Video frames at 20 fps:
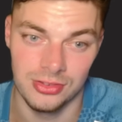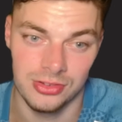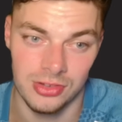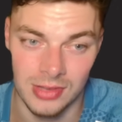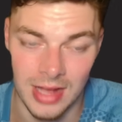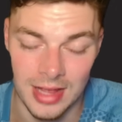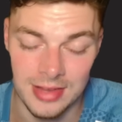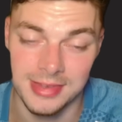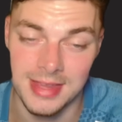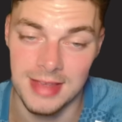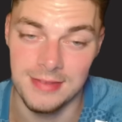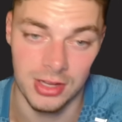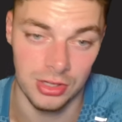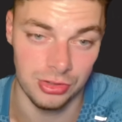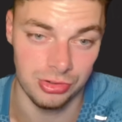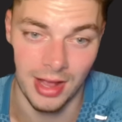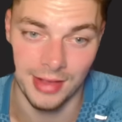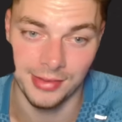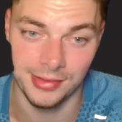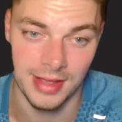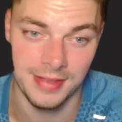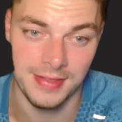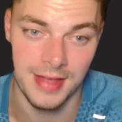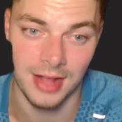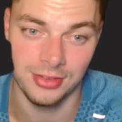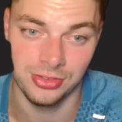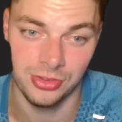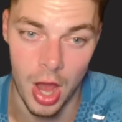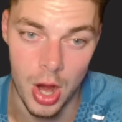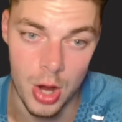Let's see if he can translate
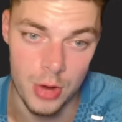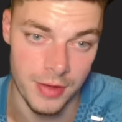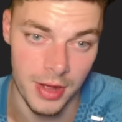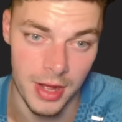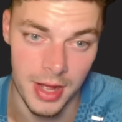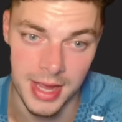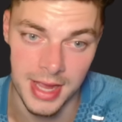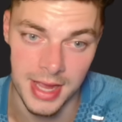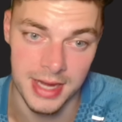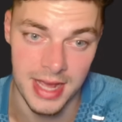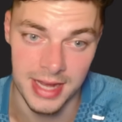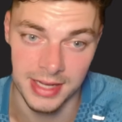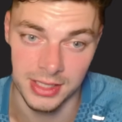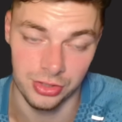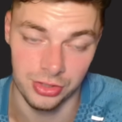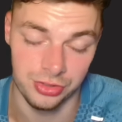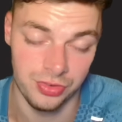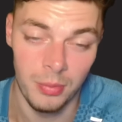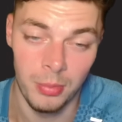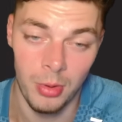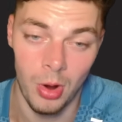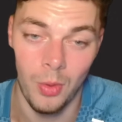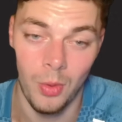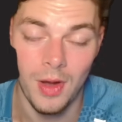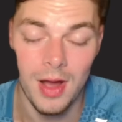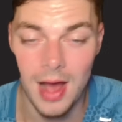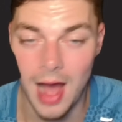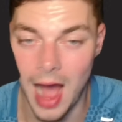that over in English football.